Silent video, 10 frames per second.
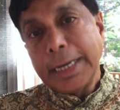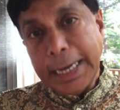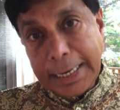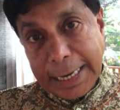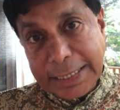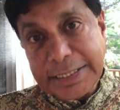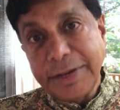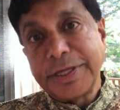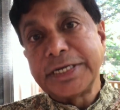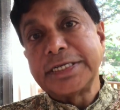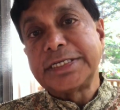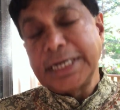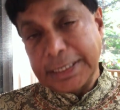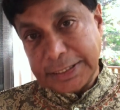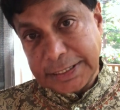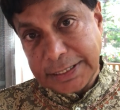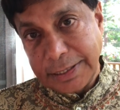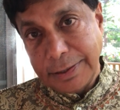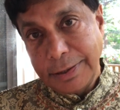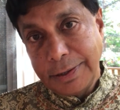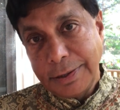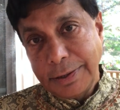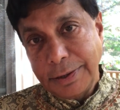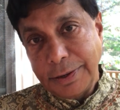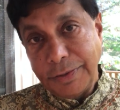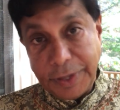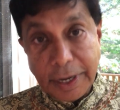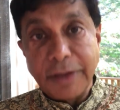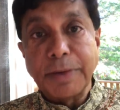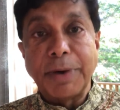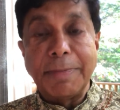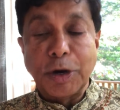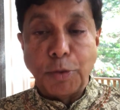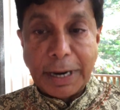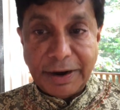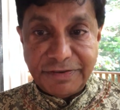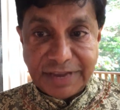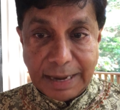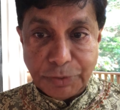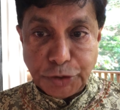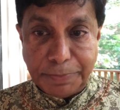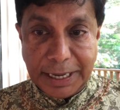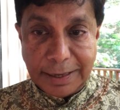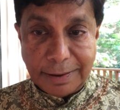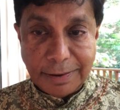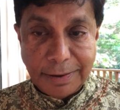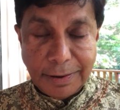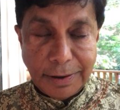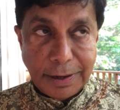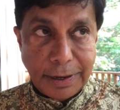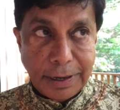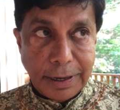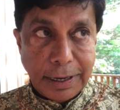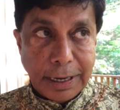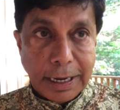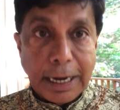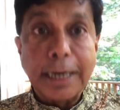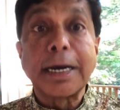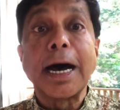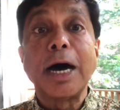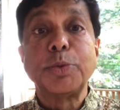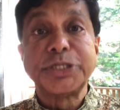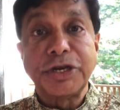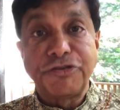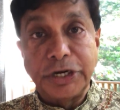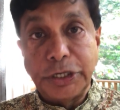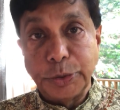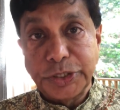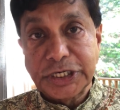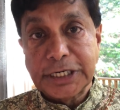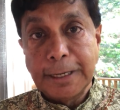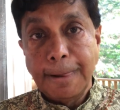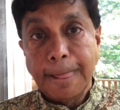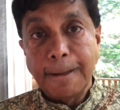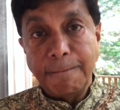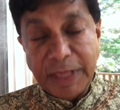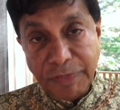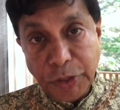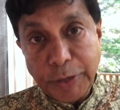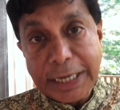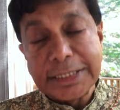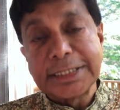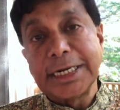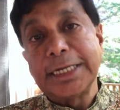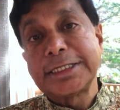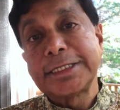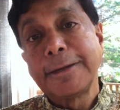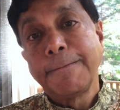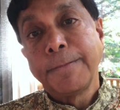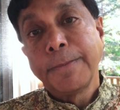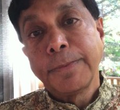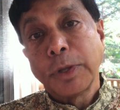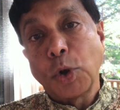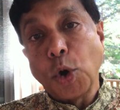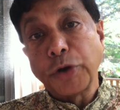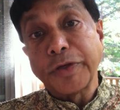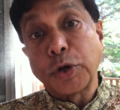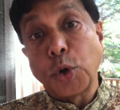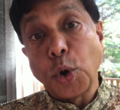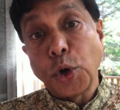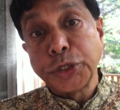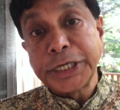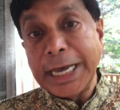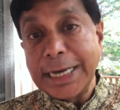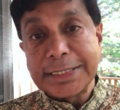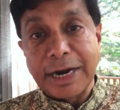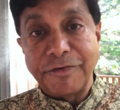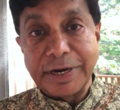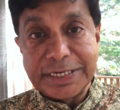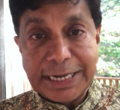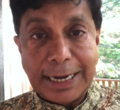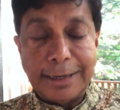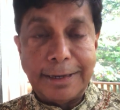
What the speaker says: In 1936, the year the Brahma Kumaris came into being, a car was introduced in the United States called the Cord 810.